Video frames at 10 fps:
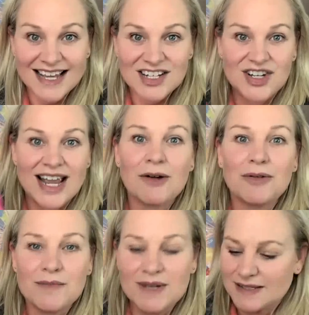check all
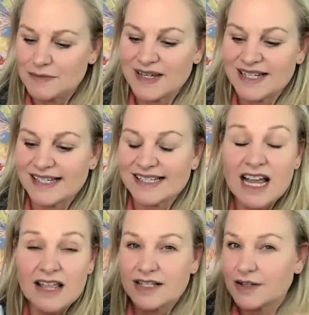the bits and pieces
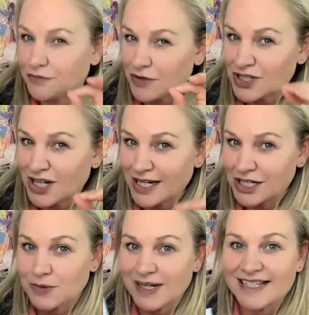there's a few tiny
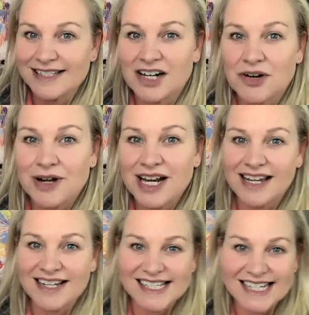tweaks that i already
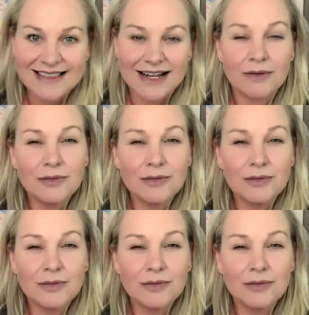can see that